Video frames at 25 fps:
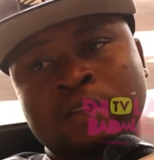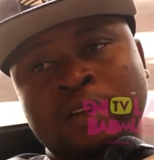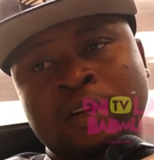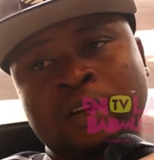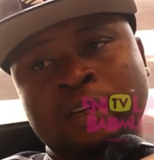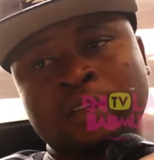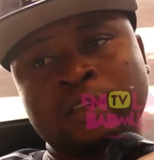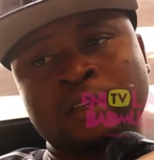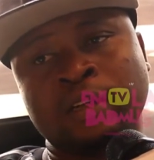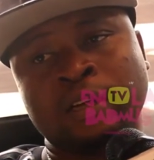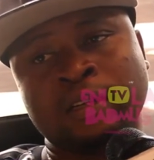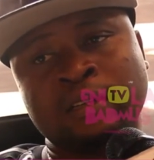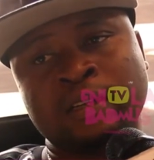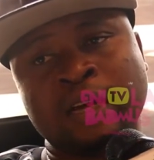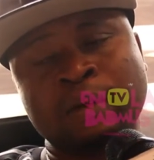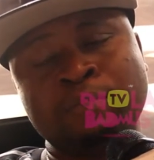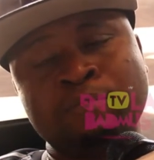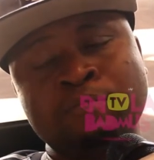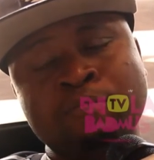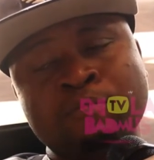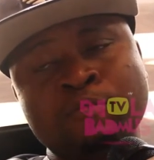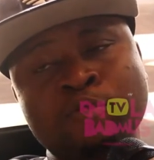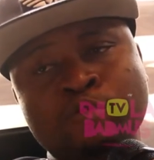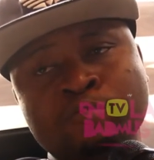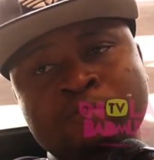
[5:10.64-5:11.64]
at that
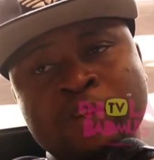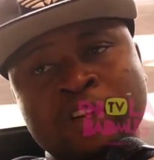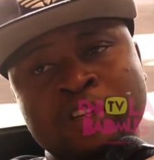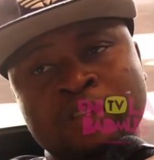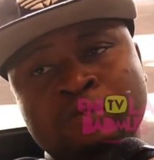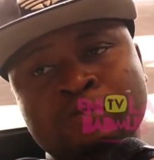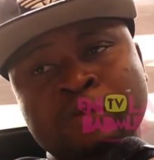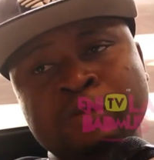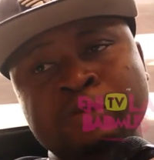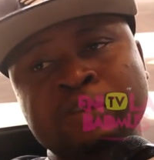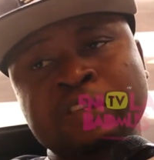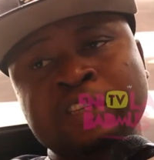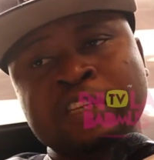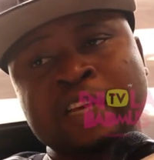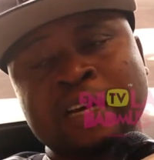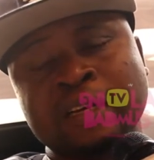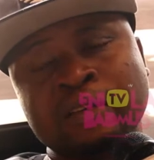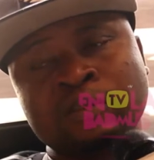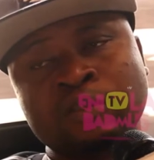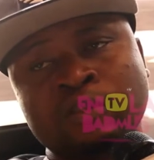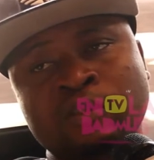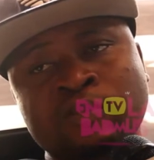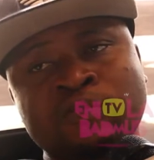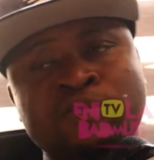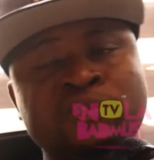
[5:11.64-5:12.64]
moment, maybe they are
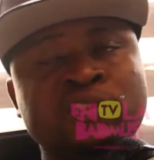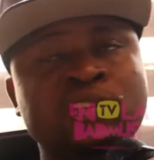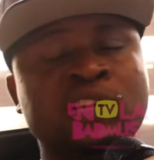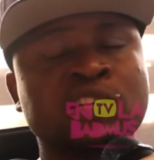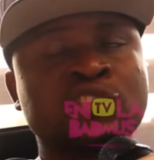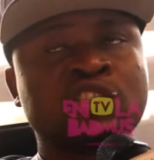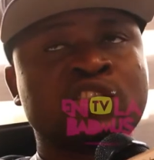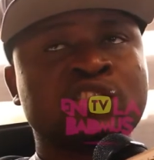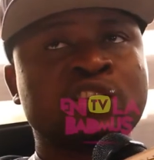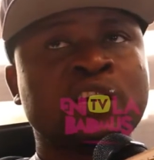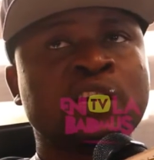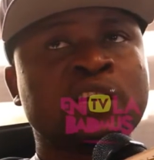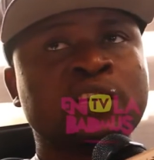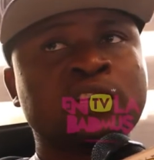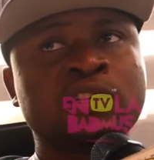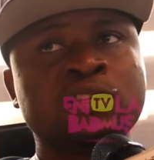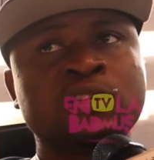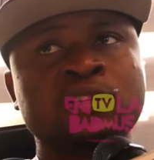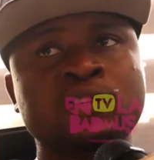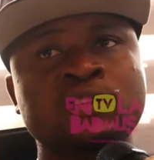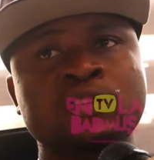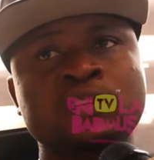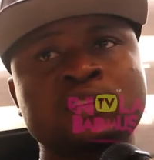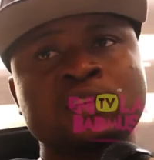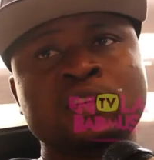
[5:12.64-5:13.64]
not
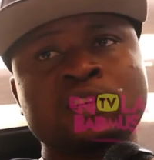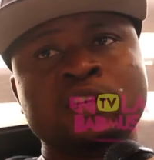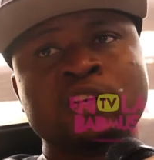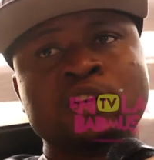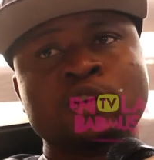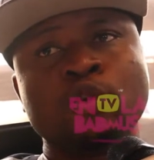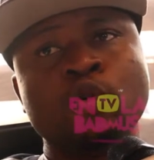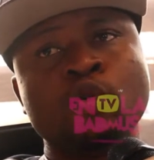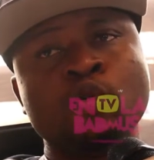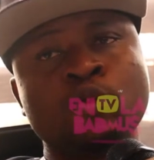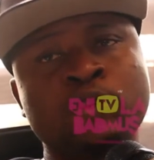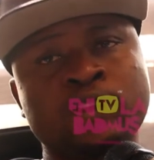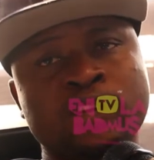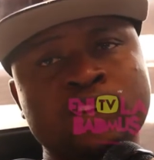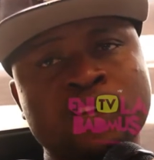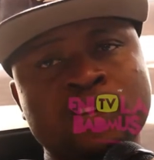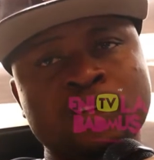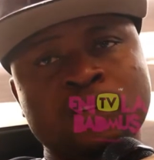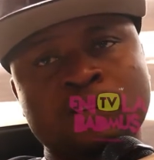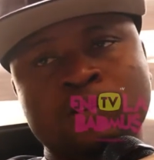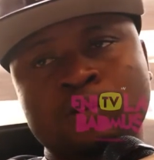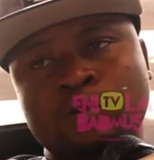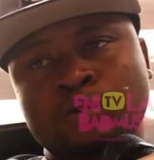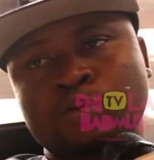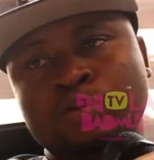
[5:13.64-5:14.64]
financially
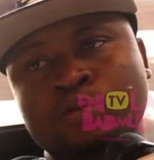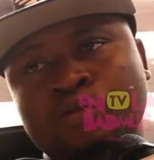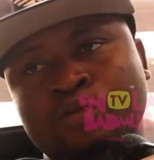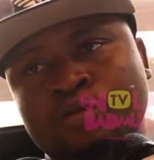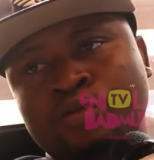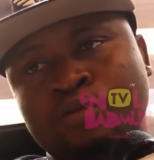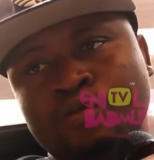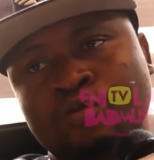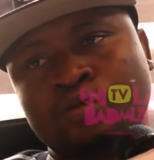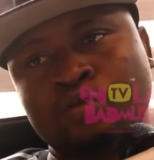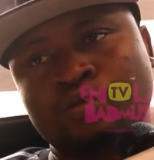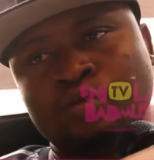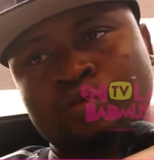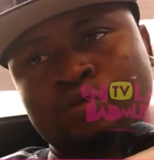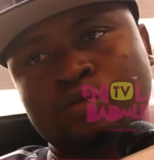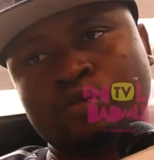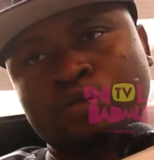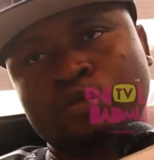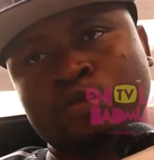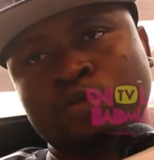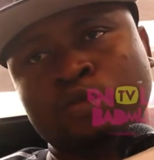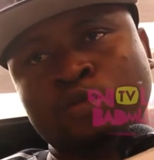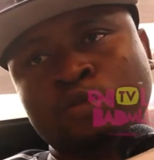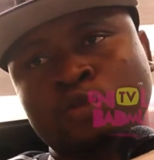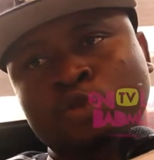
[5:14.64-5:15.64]
okay to
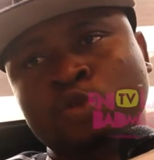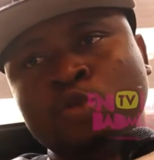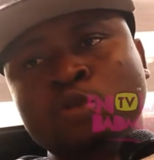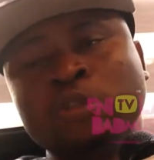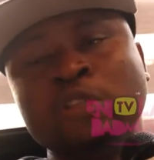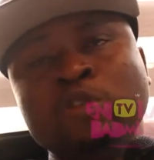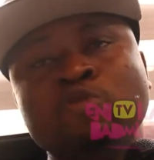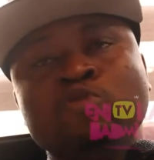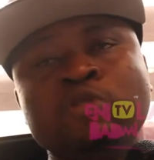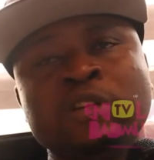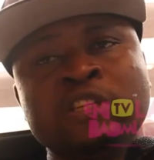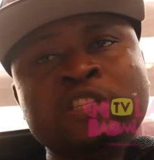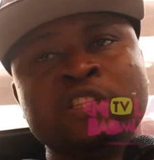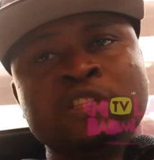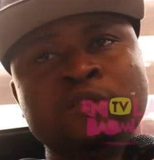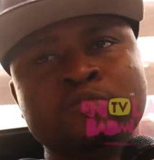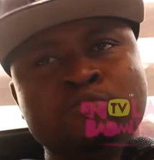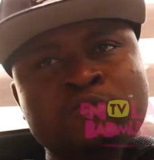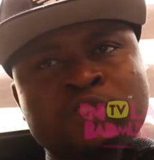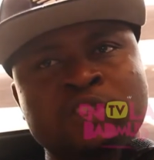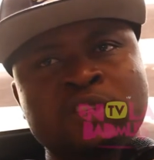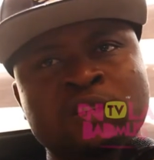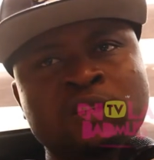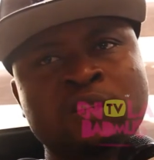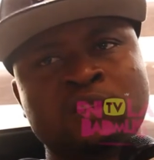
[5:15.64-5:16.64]
do the wedding
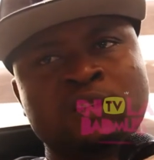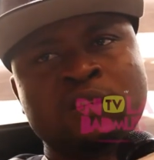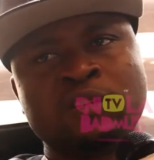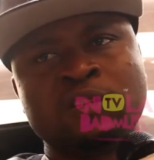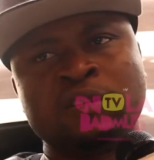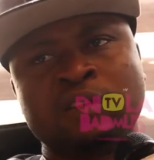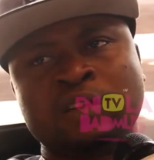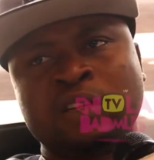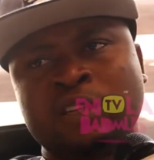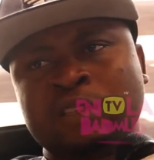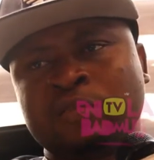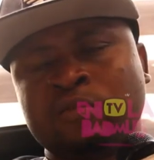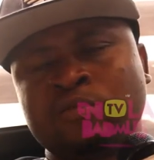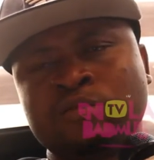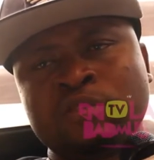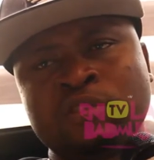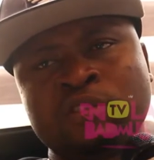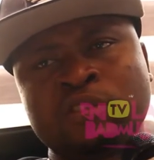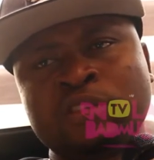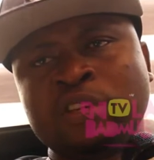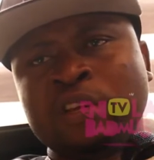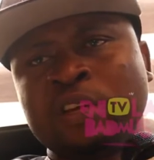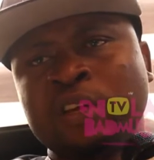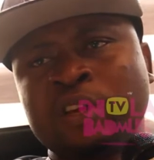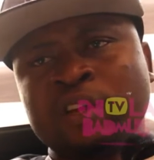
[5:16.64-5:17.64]
immediately, and
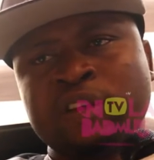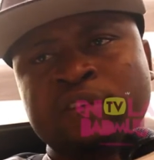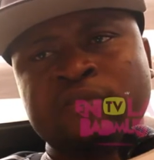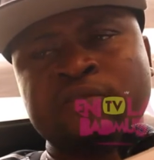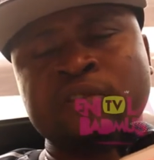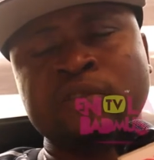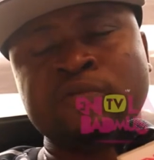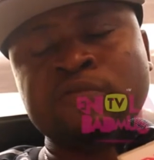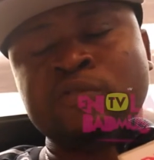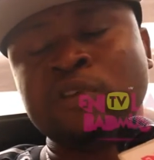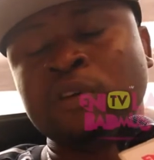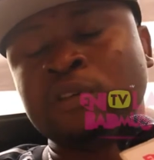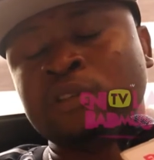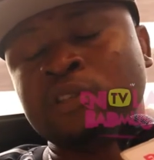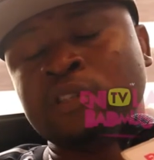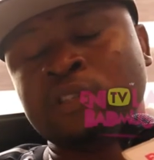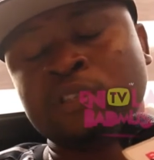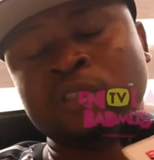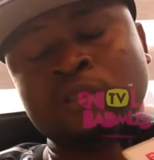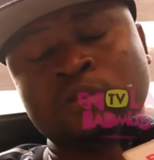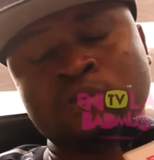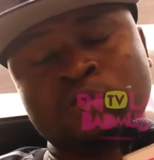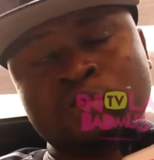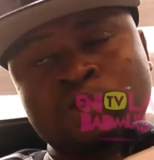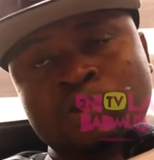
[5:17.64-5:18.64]
which, if they've done the
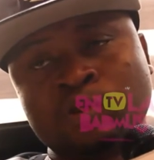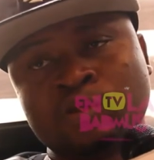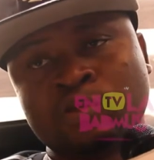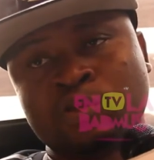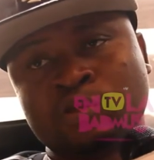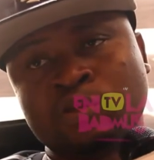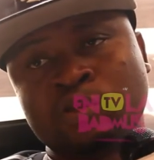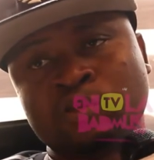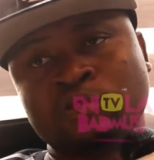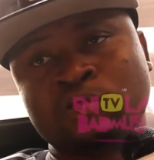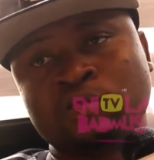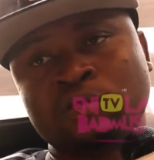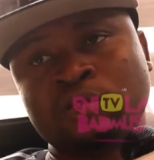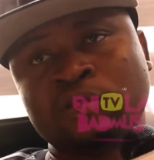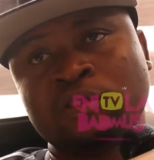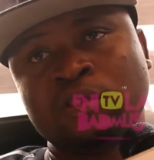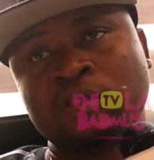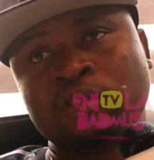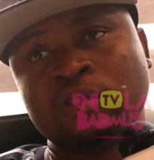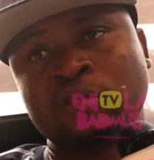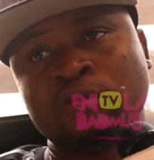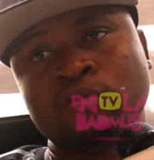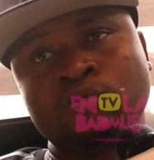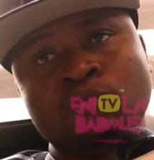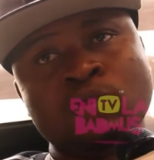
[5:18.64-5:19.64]
introduction,
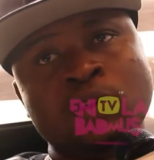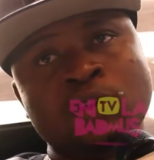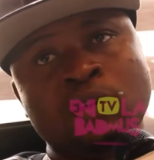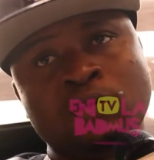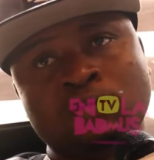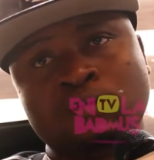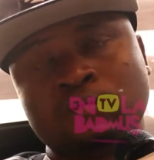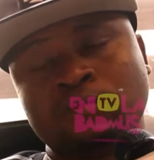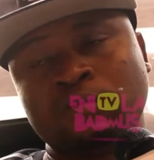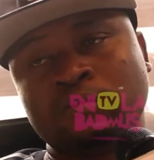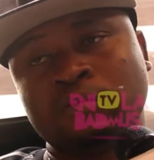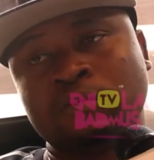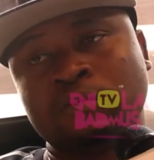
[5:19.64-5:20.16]
well,